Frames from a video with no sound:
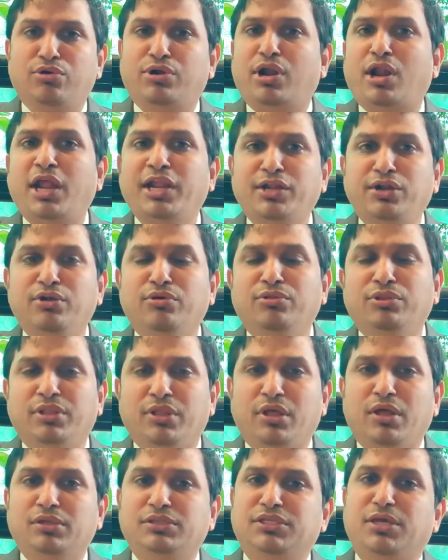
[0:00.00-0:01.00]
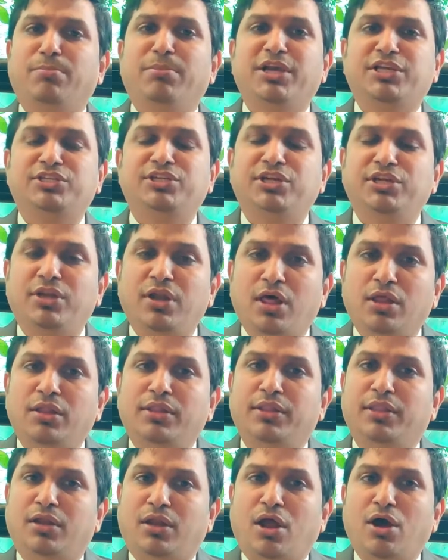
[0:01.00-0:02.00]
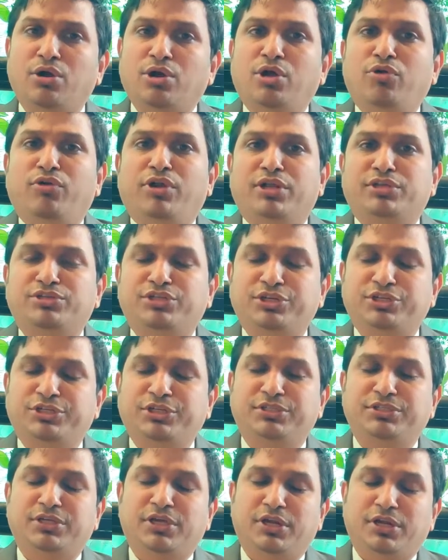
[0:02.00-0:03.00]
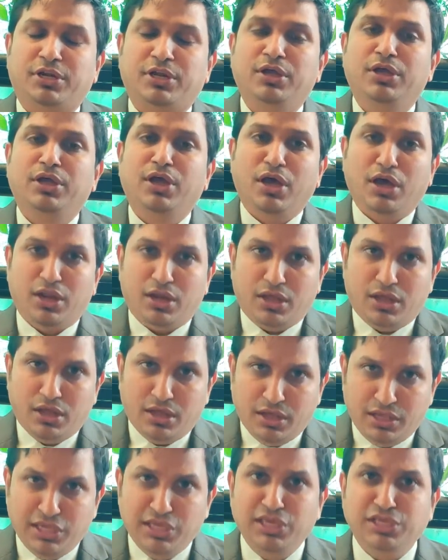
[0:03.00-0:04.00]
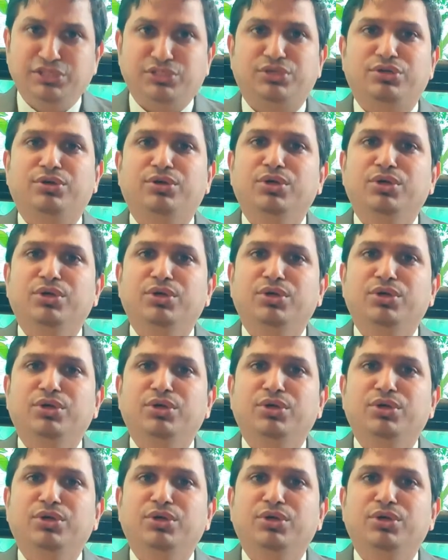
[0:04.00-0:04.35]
Right now, some extent the lockdown restrictions are eased.